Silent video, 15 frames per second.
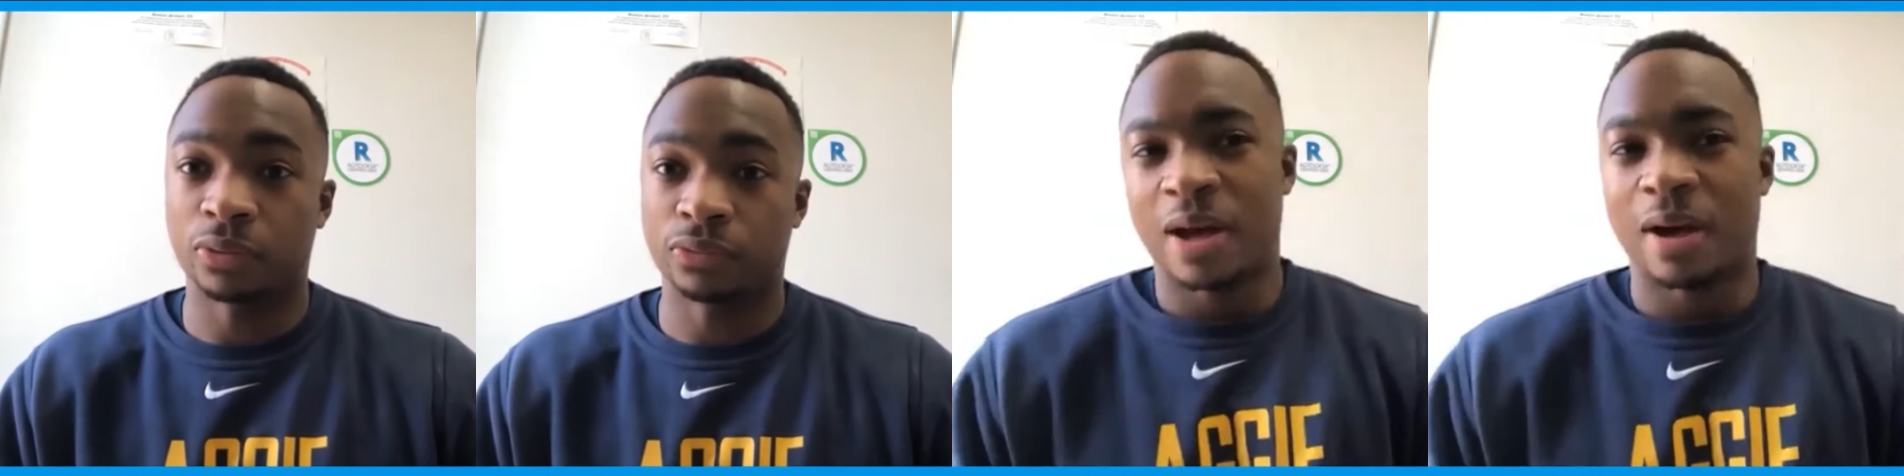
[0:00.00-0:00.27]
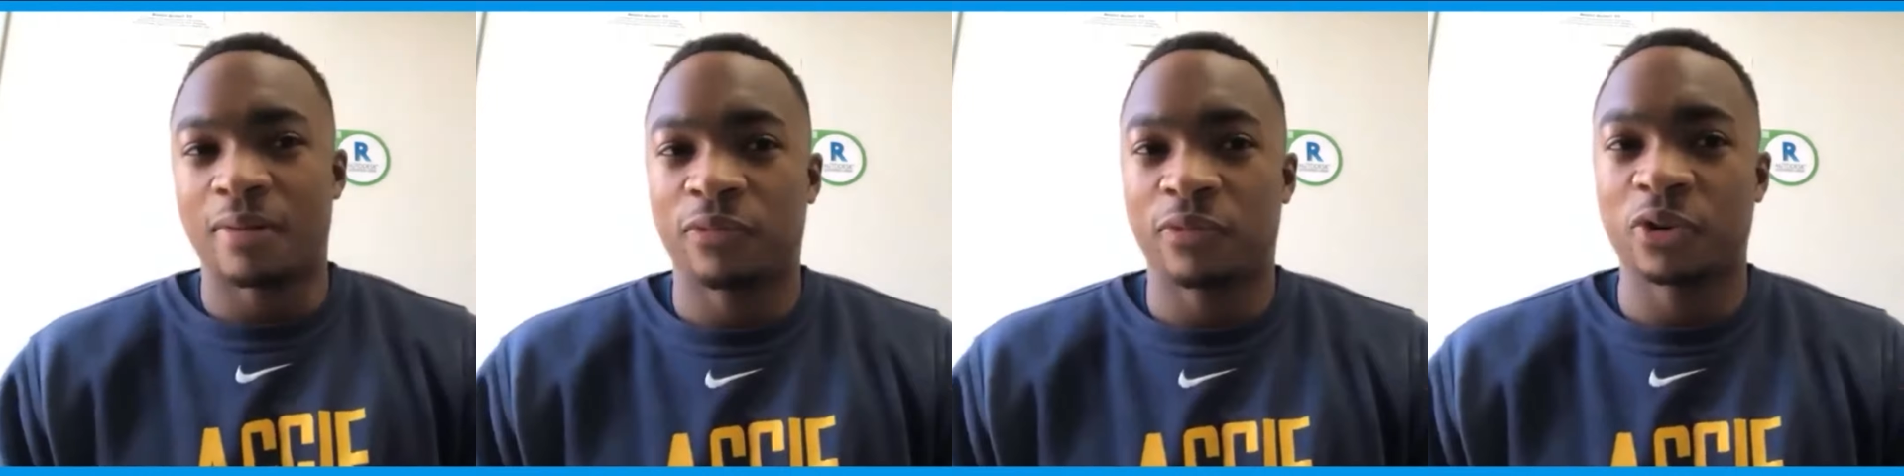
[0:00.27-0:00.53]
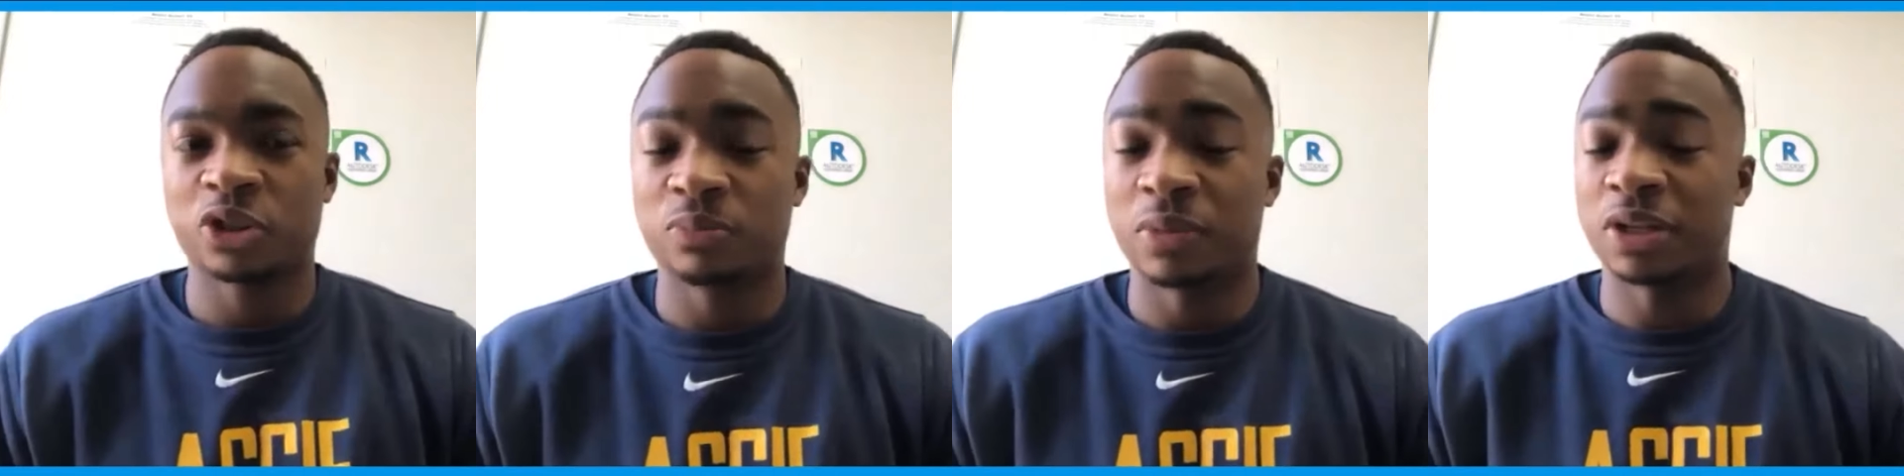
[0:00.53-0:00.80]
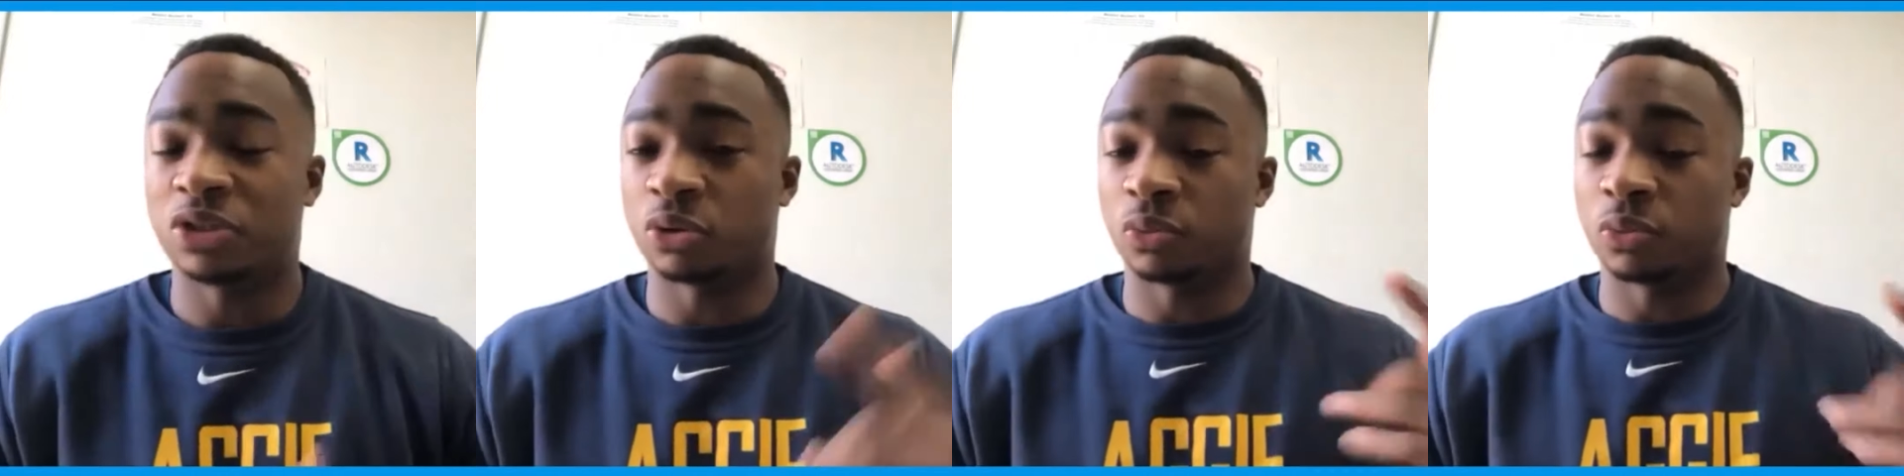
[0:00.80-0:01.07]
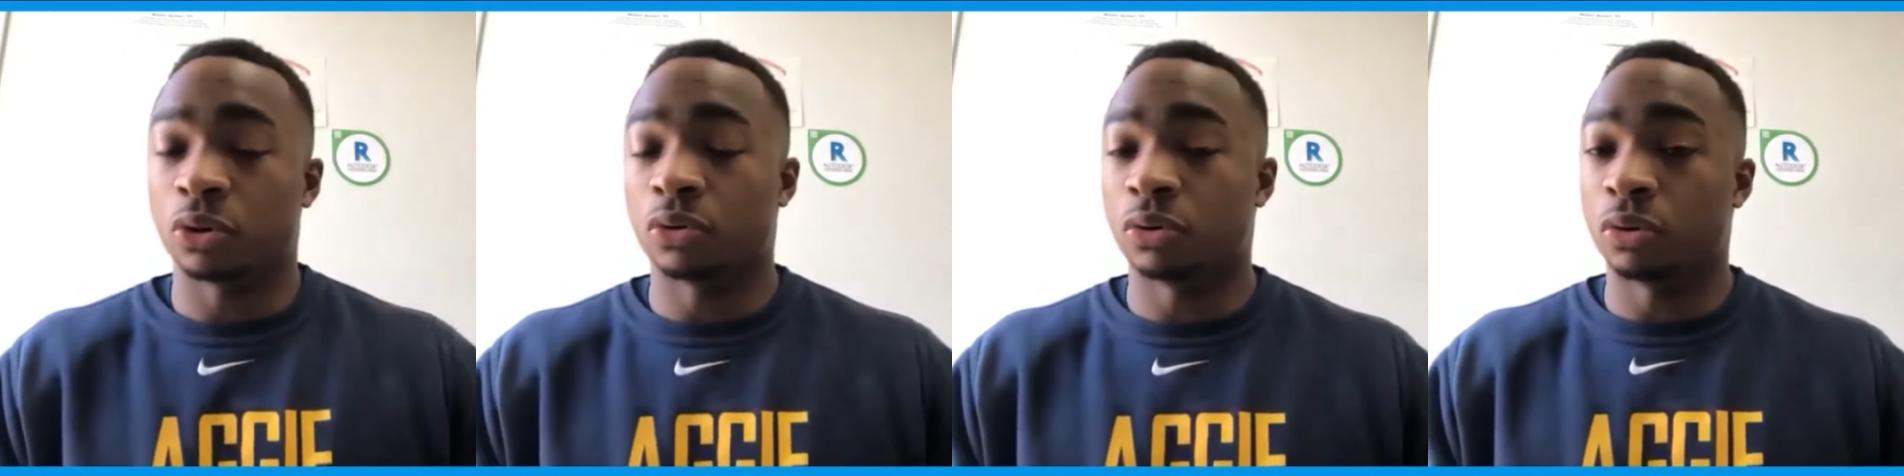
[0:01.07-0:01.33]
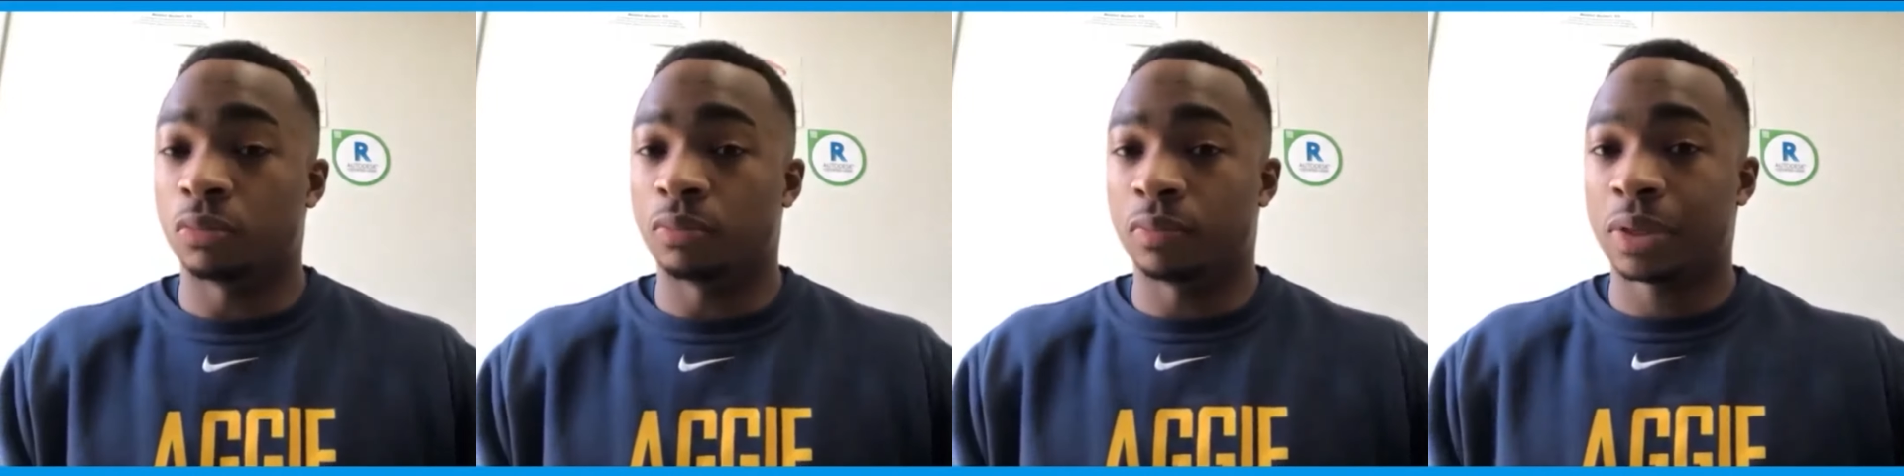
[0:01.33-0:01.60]
I first met
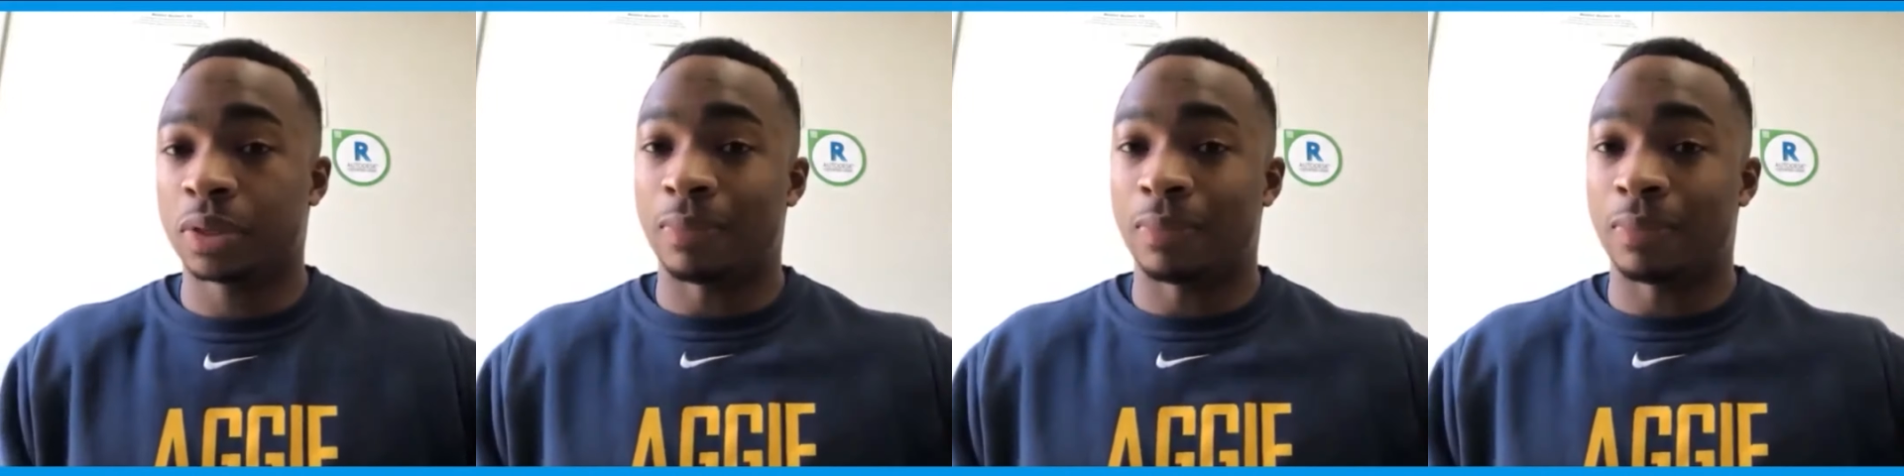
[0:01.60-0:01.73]
Jerome